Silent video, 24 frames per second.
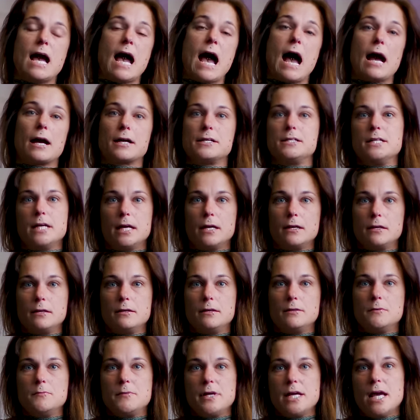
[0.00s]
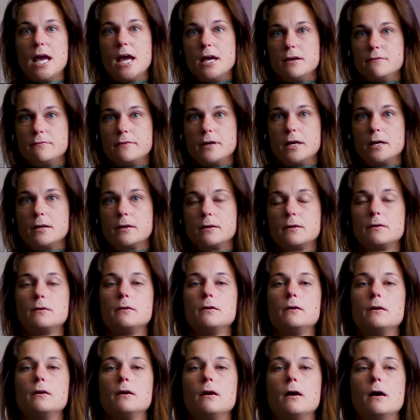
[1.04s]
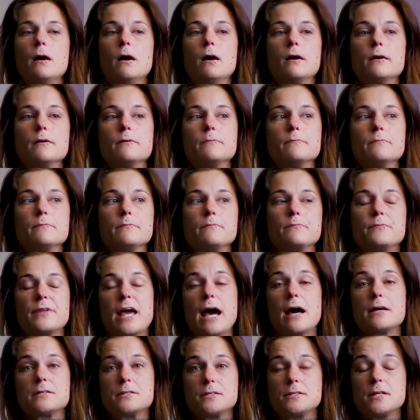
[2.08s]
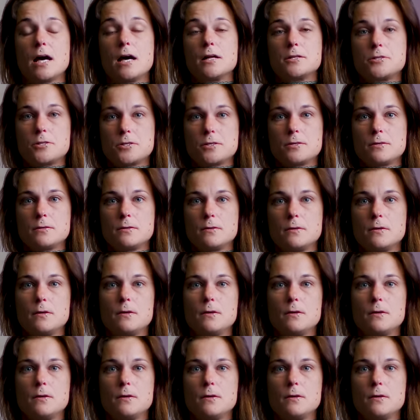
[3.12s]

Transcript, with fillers: acting and behaving as such.